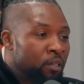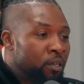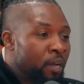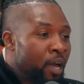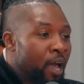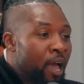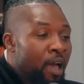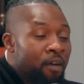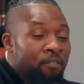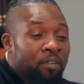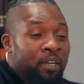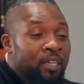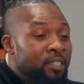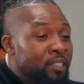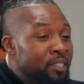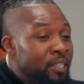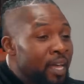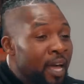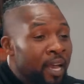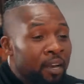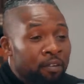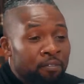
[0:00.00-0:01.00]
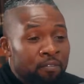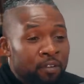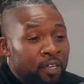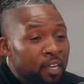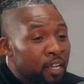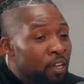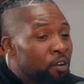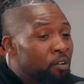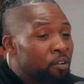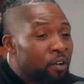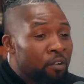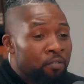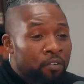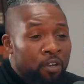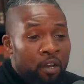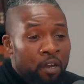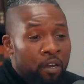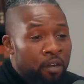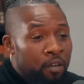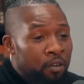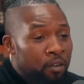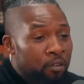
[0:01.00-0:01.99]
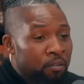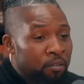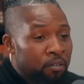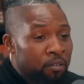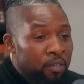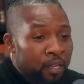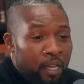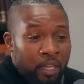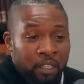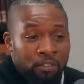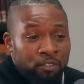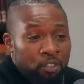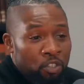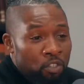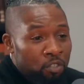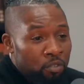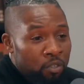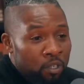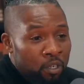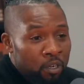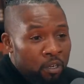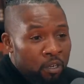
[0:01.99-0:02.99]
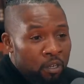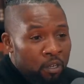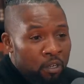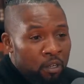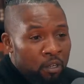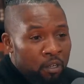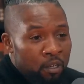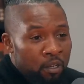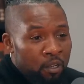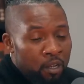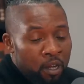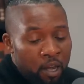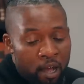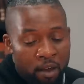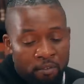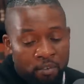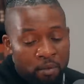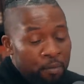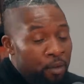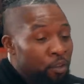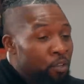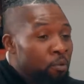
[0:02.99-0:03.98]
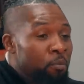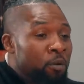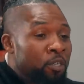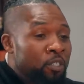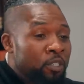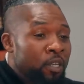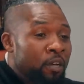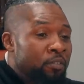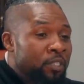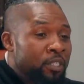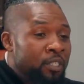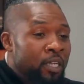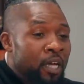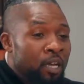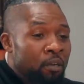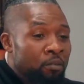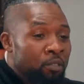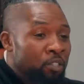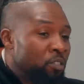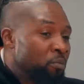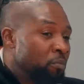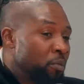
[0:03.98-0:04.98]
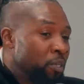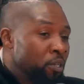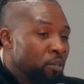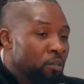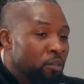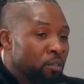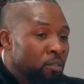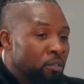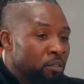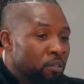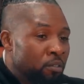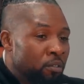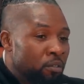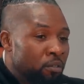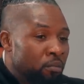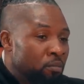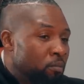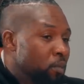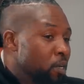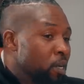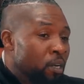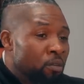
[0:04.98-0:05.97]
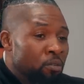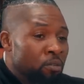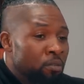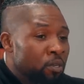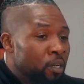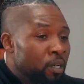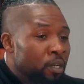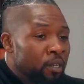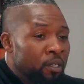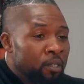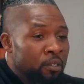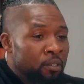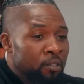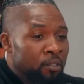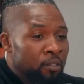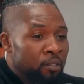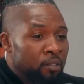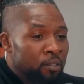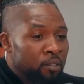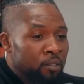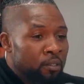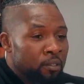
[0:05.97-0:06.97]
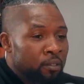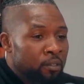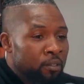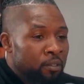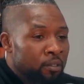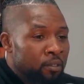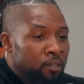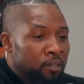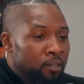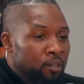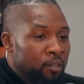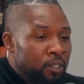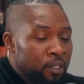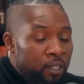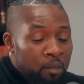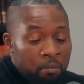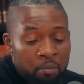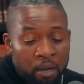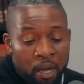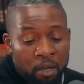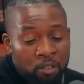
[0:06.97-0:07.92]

Not having a salad for dinner every day. That's for sure. Every meal you supposed to have a salad with your meal. Yeah, we're not doing that. Some